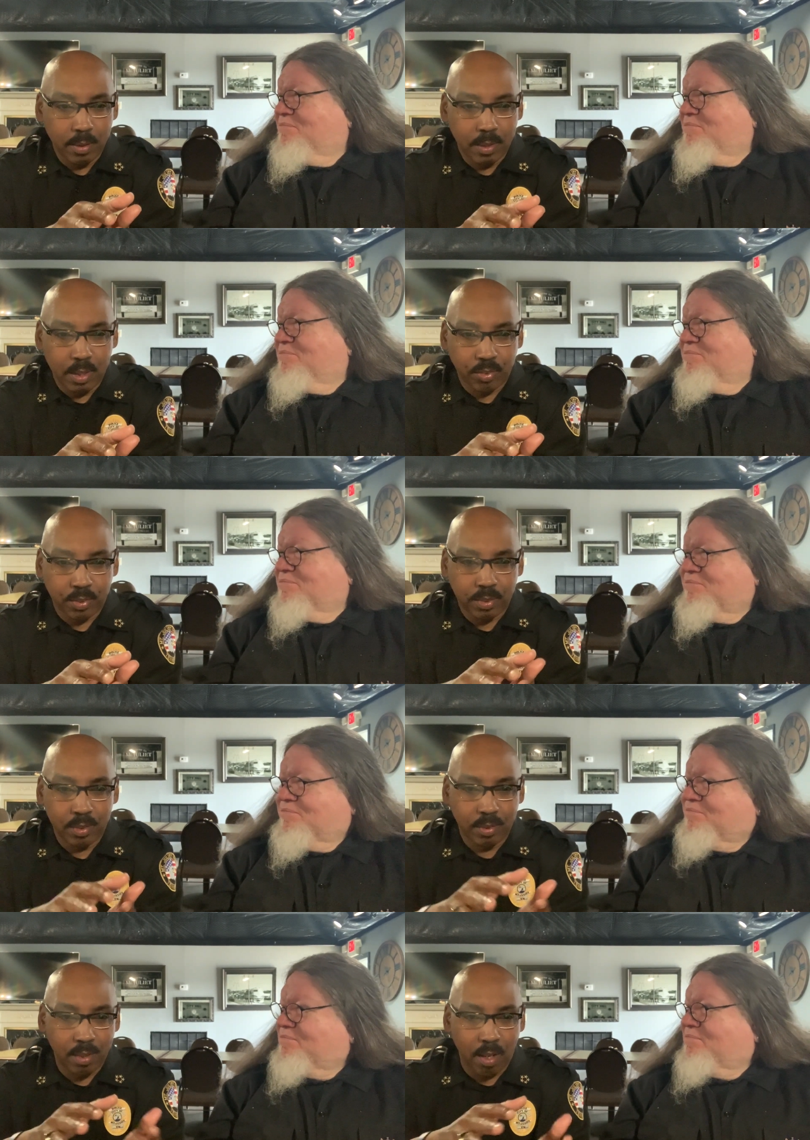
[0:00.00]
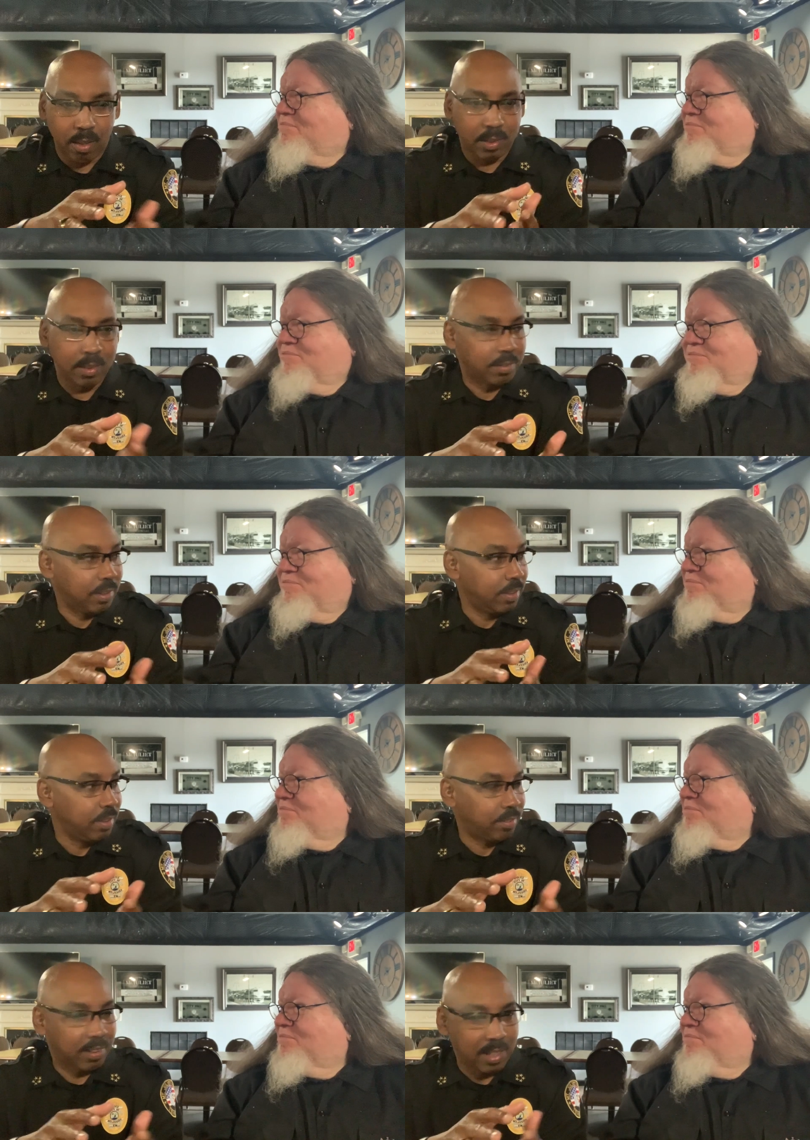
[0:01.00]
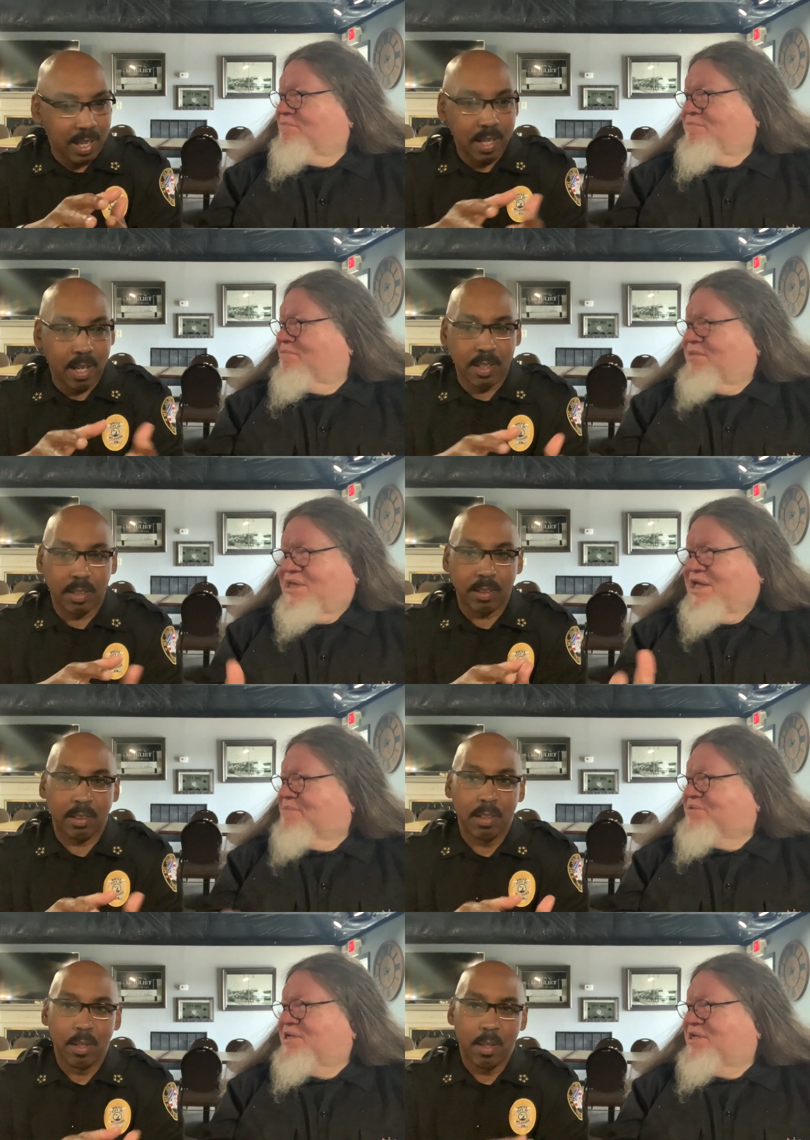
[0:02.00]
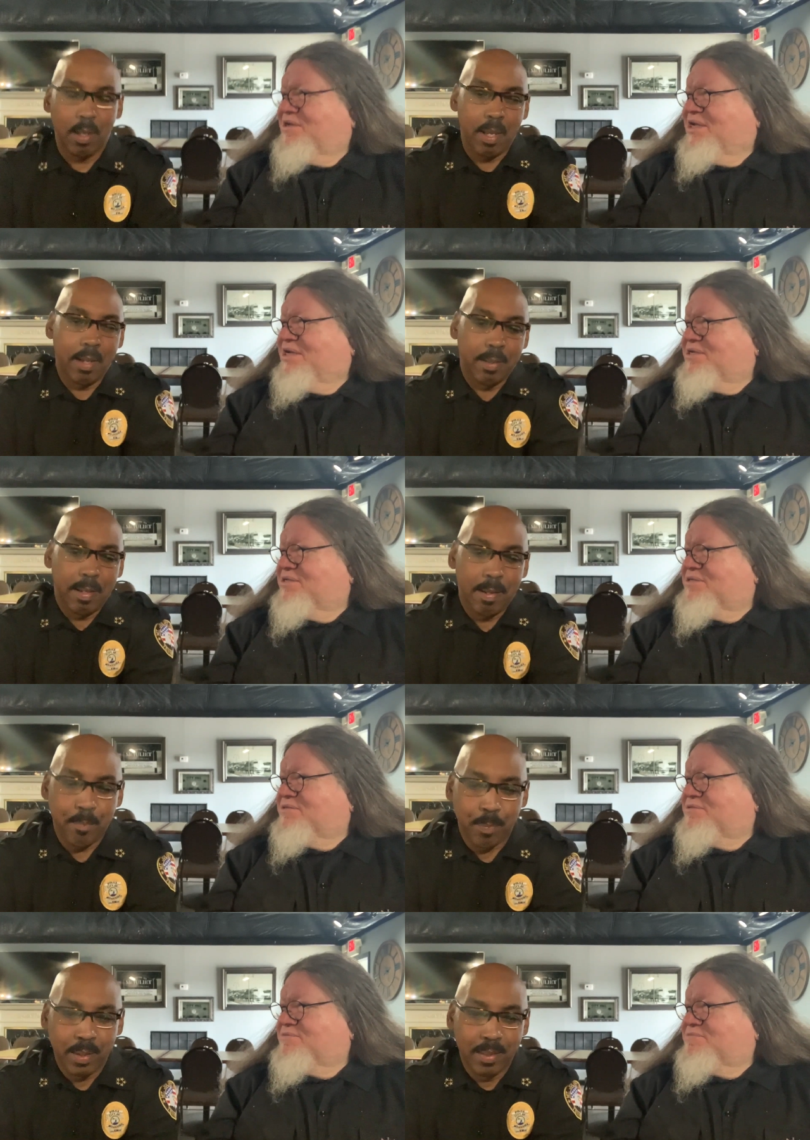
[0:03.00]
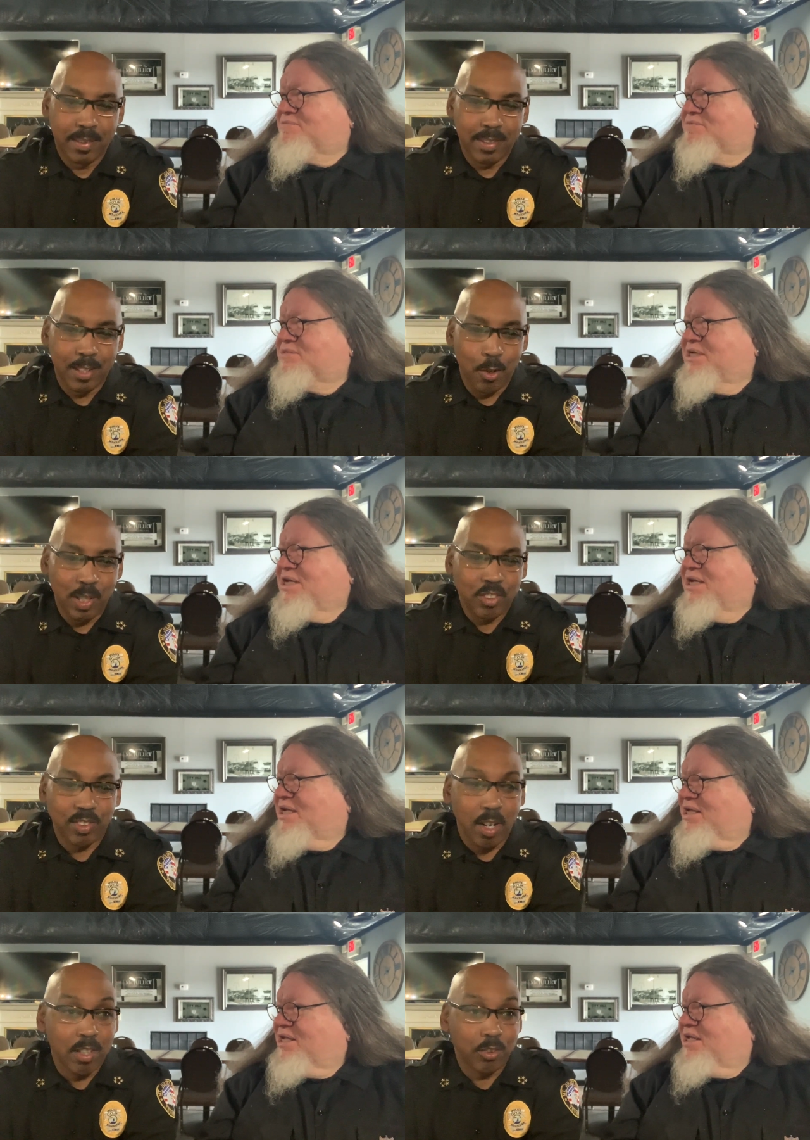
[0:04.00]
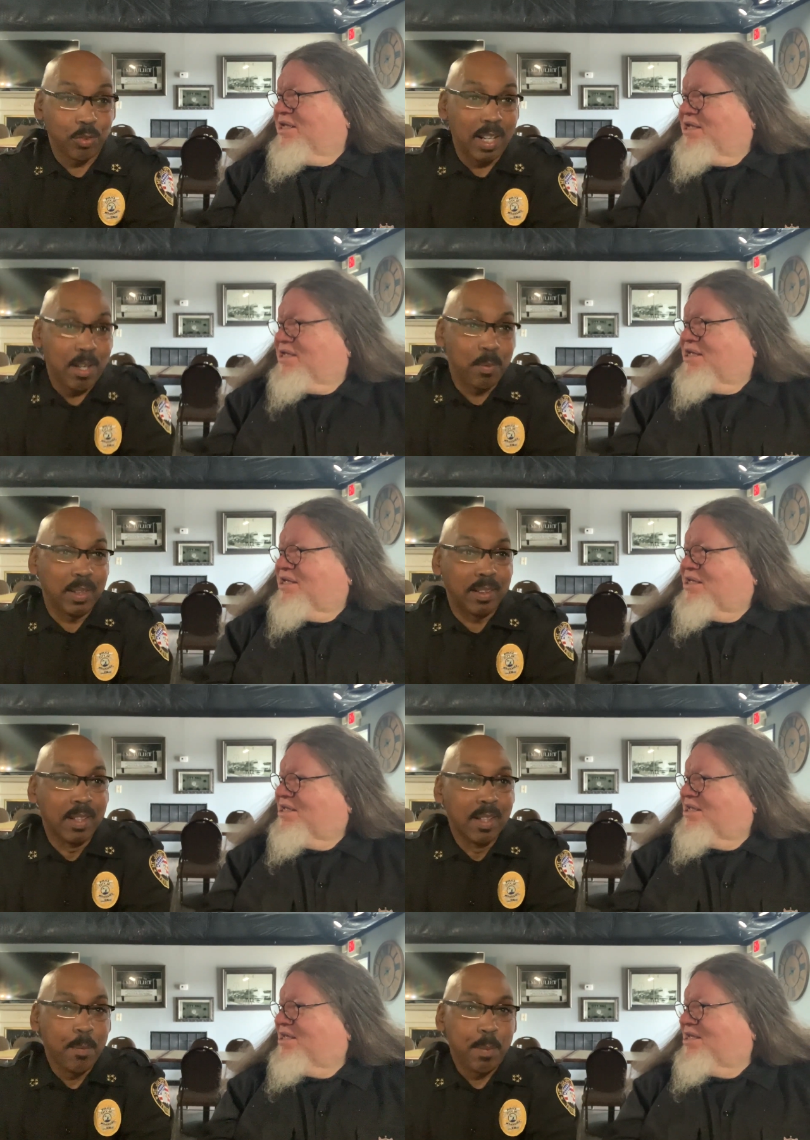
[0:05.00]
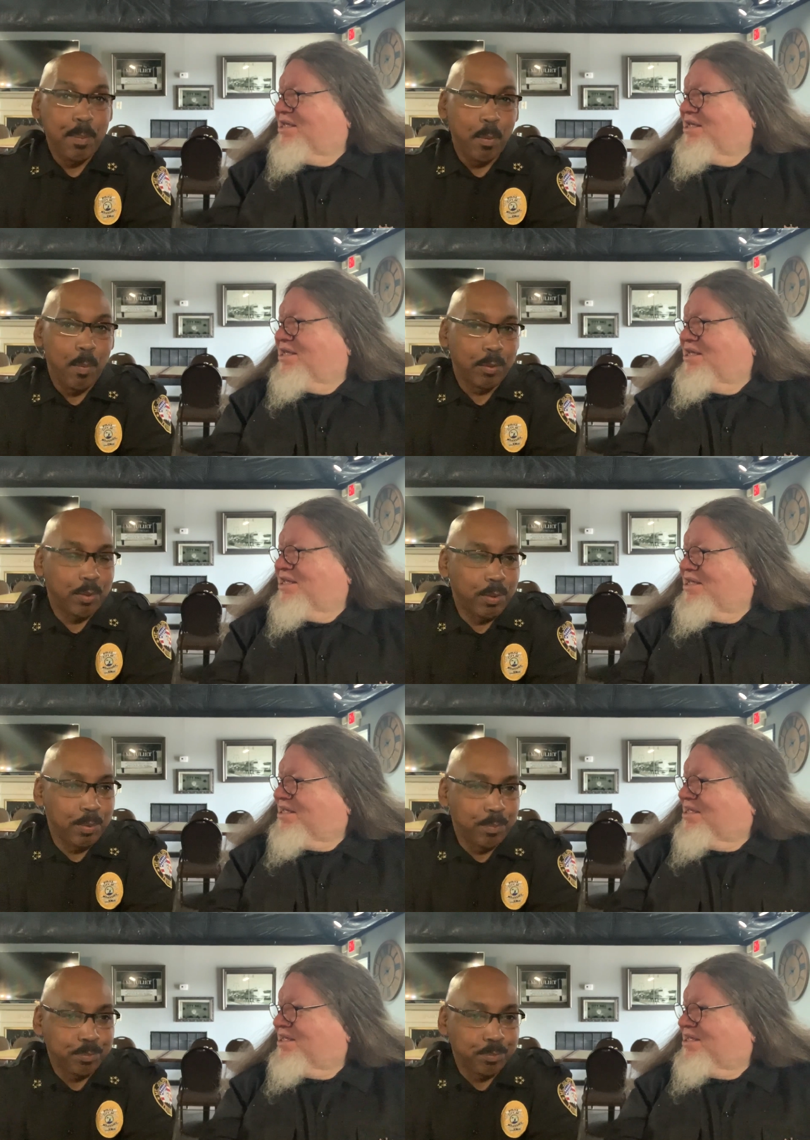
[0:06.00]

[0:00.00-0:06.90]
Speaker 1: this darkness and this chaotic. Absolutely. And um, you know, it starts not with people want to